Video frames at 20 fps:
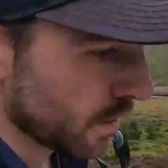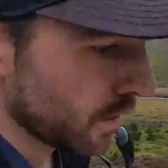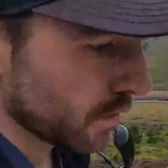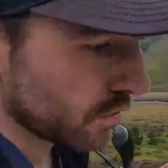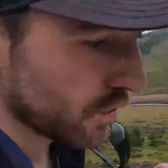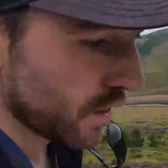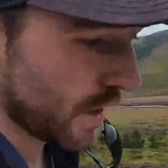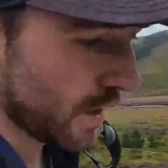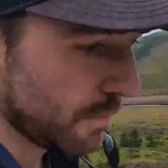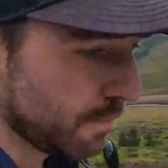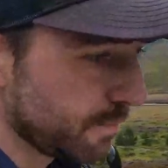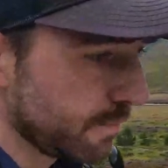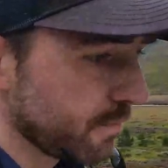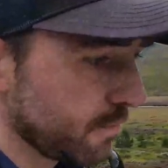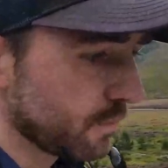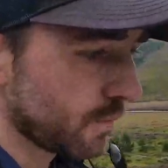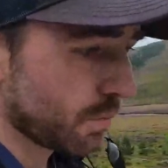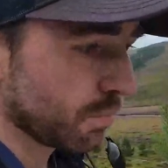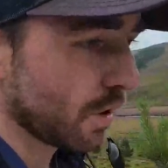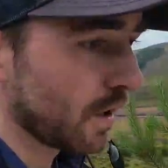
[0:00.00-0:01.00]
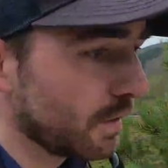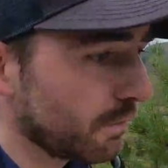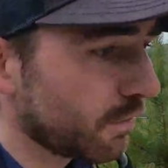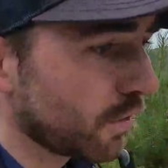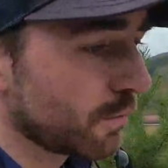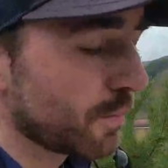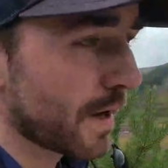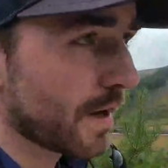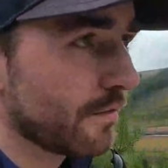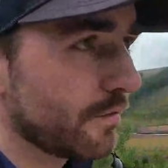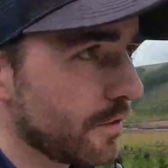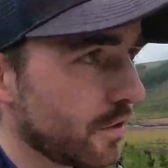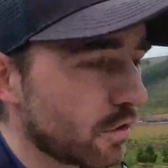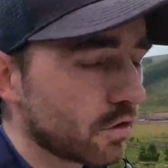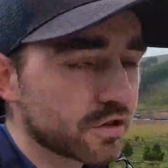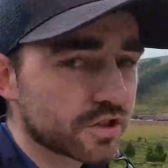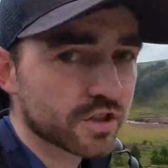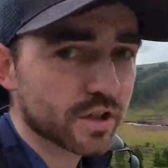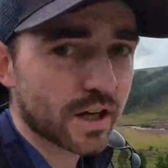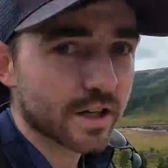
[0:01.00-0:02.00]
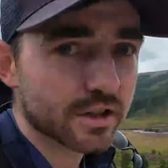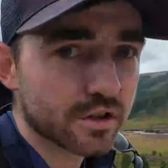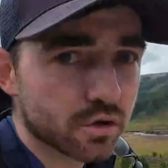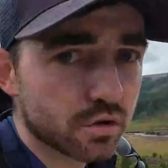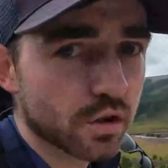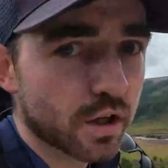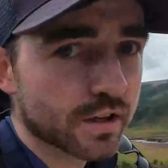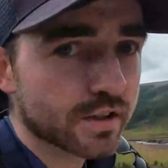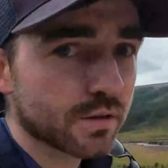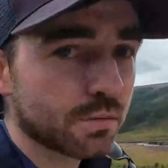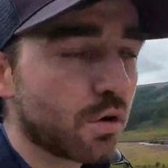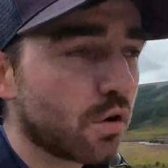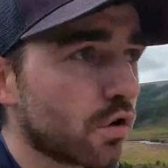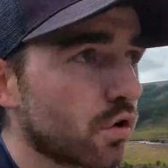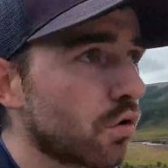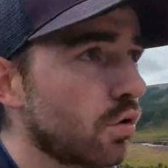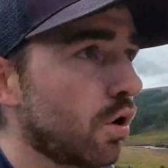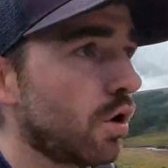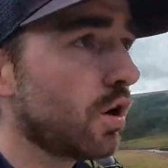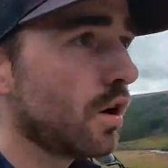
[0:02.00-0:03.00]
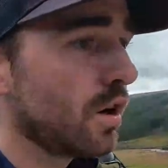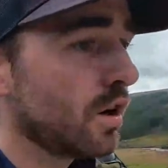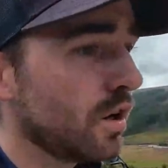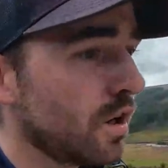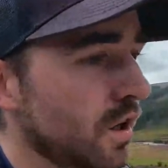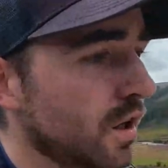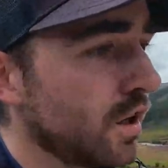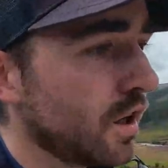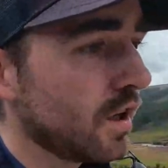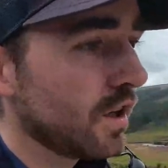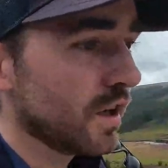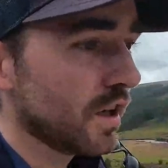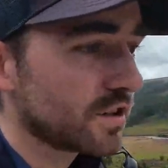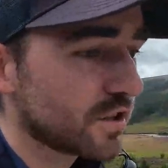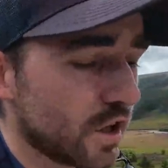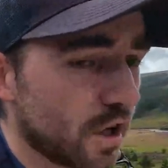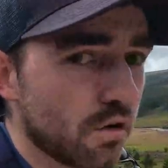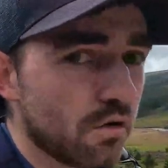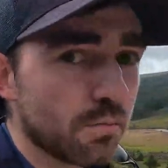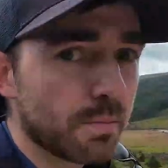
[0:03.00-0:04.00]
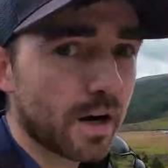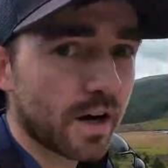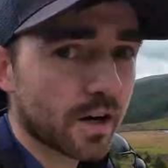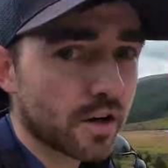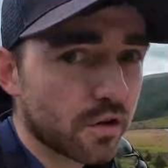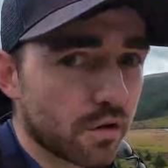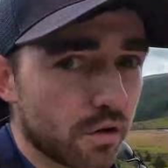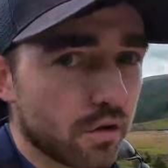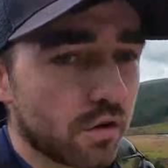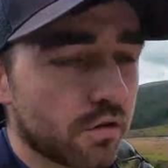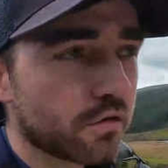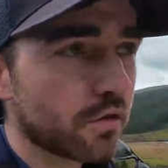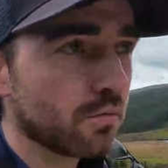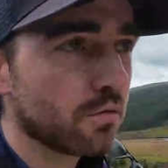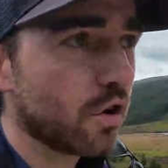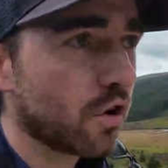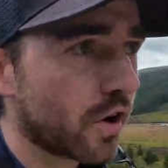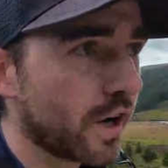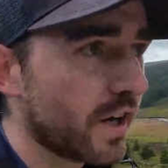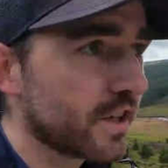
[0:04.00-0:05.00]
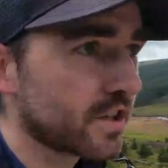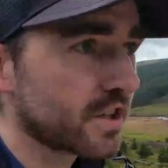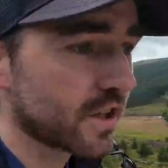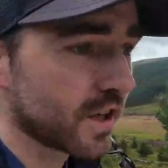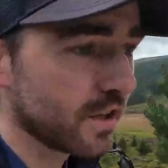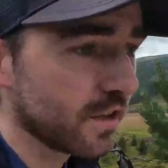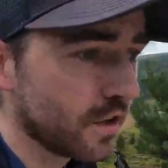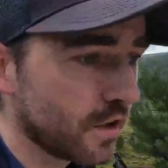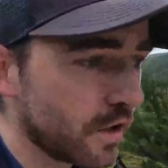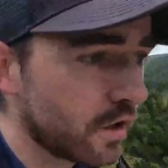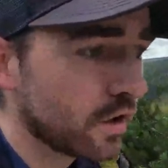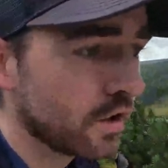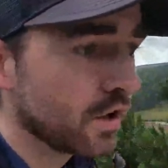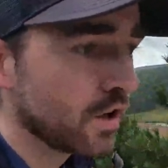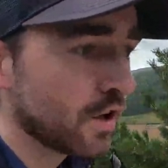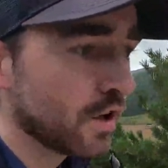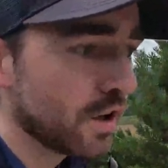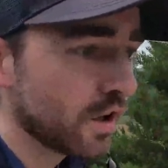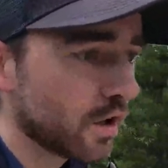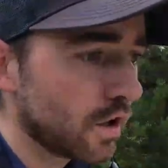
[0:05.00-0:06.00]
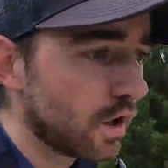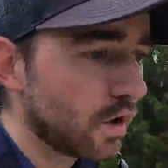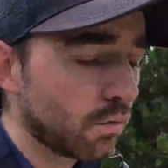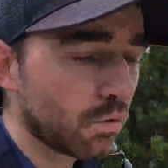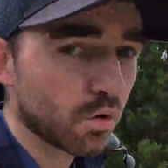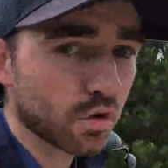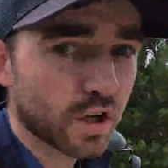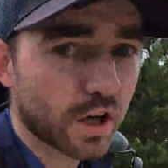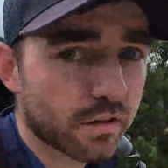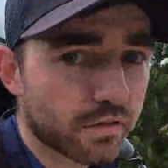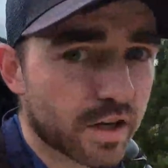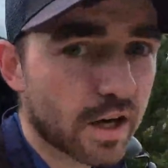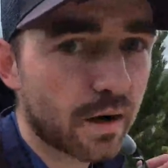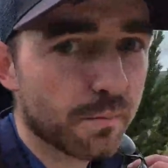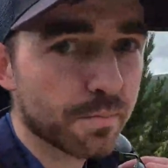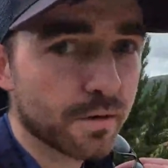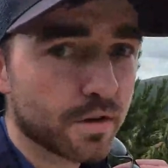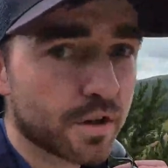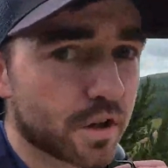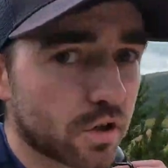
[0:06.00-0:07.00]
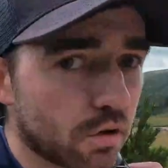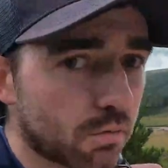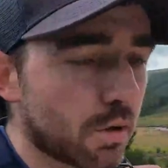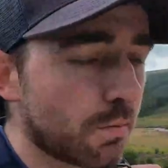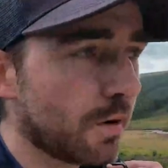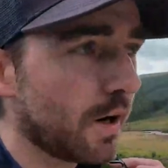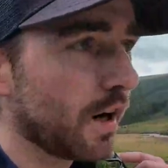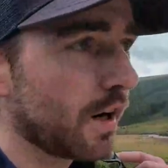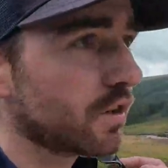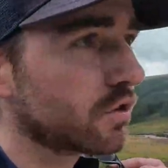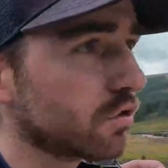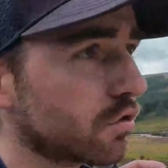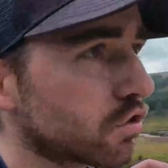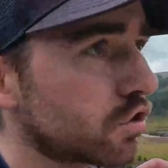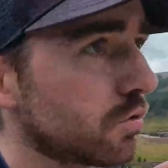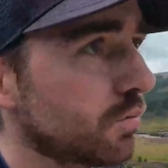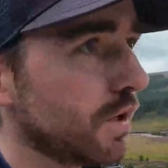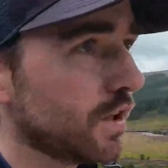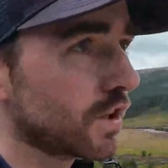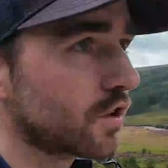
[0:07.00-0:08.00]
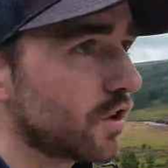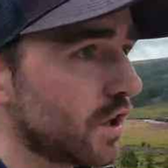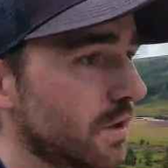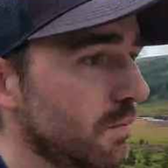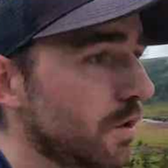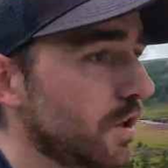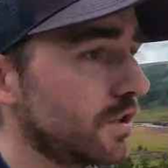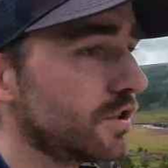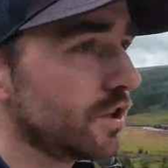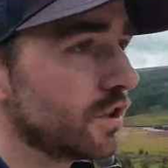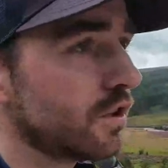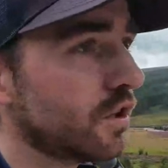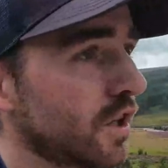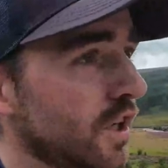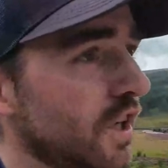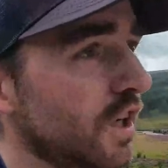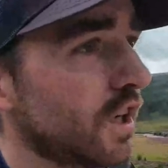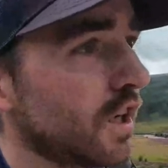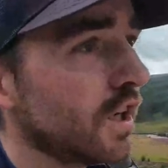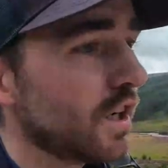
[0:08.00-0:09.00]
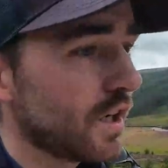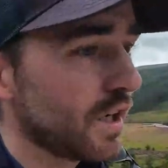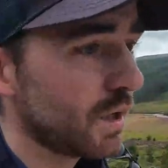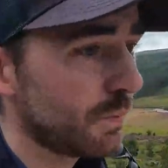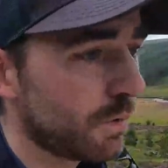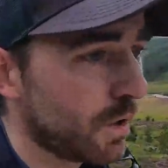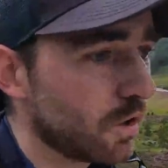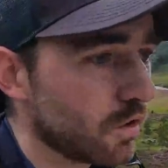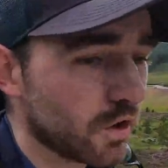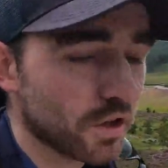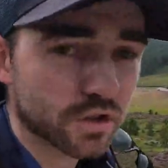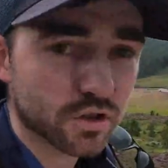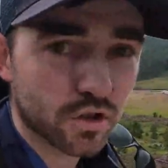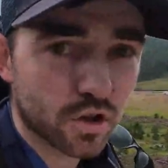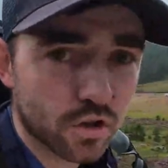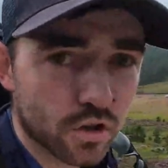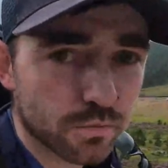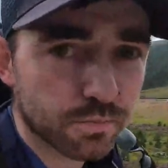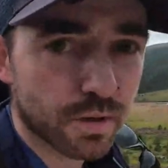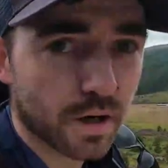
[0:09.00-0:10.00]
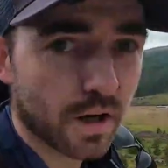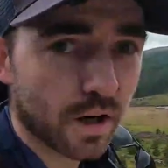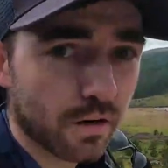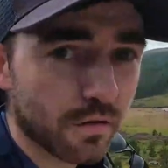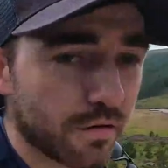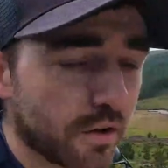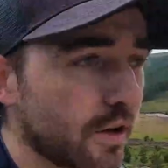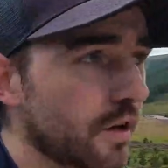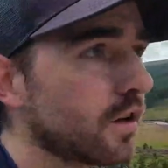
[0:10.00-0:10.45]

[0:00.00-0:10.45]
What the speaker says: So yeah, my plan for Ben Vion is to actually do that tomorrow as an out and back route from Loch Etchachan. Won't have camping gear on my back, so it should make the climb easier, and apparently it's got a good path.